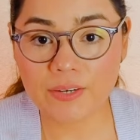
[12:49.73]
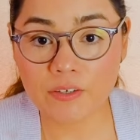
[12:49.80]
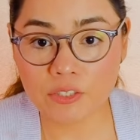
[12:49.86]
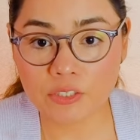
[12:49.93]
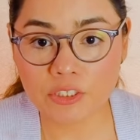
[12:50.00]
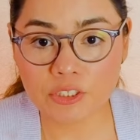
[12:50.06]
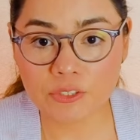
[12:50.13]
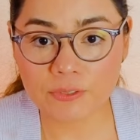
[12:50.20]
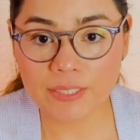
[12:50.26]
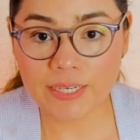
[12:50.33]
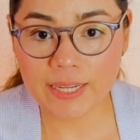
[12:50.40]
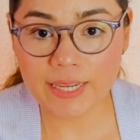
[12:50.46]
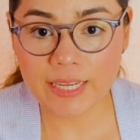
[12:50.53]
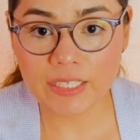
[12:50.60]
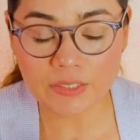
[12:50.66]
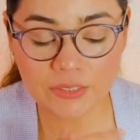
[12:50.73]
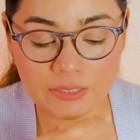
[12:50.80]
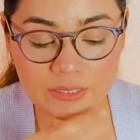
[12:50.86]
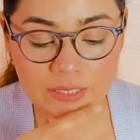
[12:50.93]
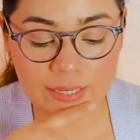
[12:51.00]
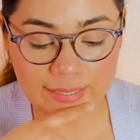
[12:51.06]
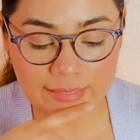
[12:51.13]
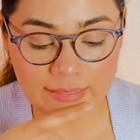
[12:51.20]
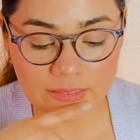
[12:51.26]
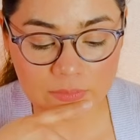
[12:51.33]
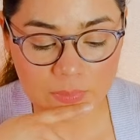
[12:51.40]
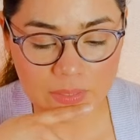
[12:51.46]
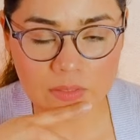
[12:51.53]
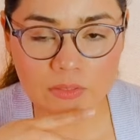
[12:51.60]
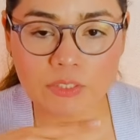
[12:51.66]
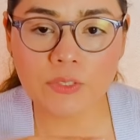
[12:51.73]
nurturing energy as well.